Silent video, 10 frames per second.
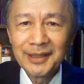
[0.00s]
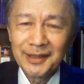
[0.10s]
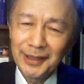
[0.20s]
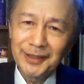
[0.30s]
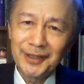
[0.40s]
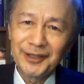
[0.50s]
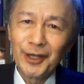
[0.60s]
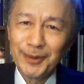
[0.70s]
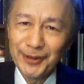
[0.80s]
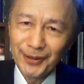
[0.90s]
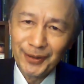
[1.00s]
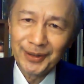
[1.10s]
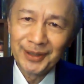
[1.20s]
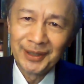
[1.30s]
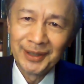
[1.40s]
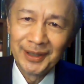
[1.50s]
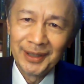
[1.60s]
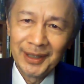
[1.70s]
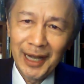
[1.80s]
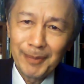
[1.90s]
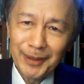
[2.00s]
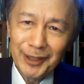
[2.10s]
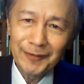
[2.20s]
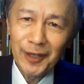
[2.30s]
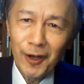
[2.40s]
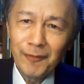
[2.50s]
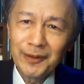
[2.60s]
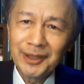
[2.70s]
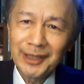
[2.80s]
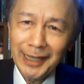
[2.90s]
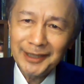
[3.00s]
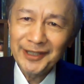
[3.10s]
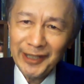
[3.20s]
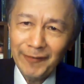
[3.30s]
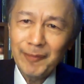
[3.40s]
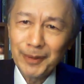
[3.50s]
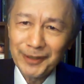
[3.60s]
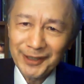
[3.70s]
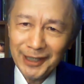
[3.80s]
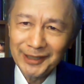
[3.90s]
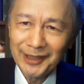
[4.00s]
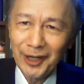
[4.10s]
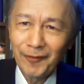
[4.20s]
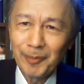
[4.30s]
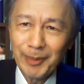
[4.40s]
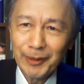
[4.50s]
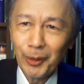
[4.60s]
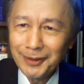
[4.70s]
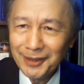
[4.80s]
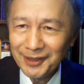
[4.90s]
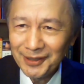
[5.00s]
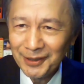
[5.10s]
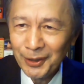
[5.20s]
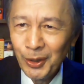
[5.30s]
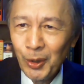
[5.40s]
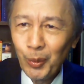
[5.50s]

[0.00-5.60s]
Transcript: This is absurd. I believe over 97% of meteorologists